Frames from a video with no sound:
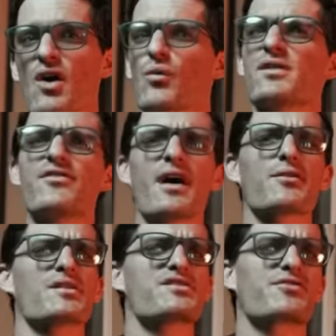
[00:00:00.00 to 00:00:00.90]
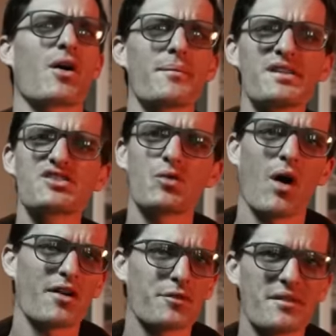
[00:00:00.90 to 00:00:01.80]
When veterans from his
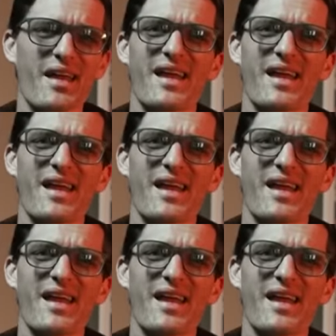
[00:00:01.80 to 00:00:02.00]
squadron